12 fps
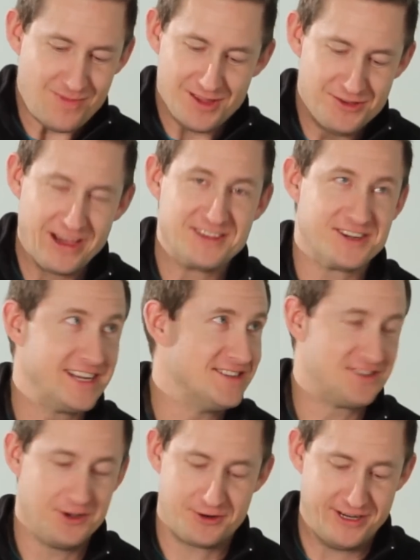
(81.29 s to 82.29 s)
You guys are getting
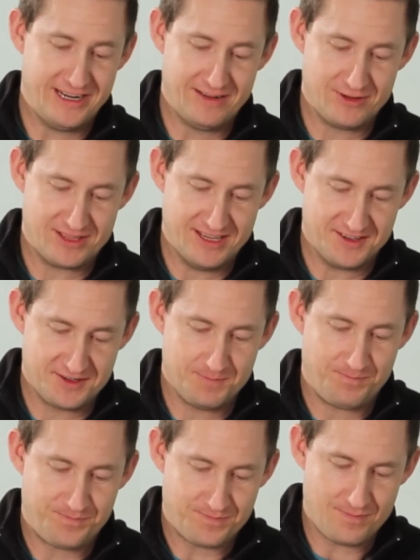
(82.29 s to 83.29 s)
so creative with this.
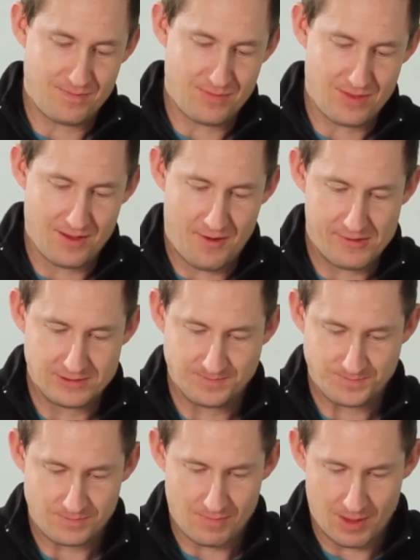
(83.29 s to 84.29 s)

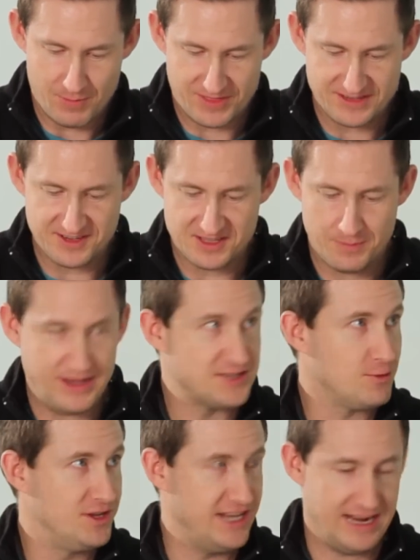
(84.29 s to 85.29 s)
But this is the best
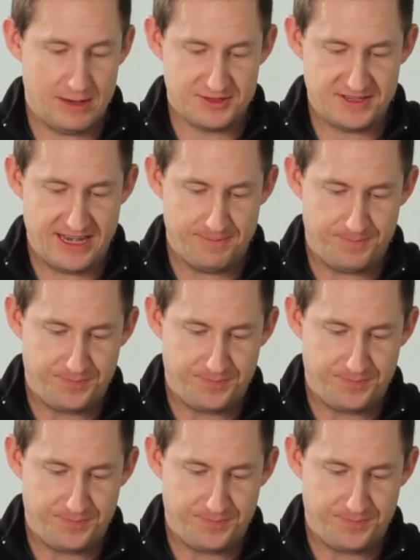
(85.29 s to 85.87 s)
one yet, I would say.